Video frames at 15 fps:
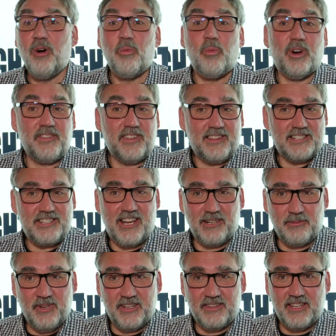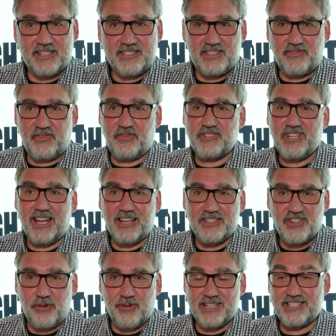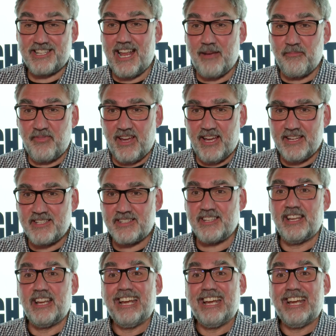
One of the gentlemen that's uh, showing Slapface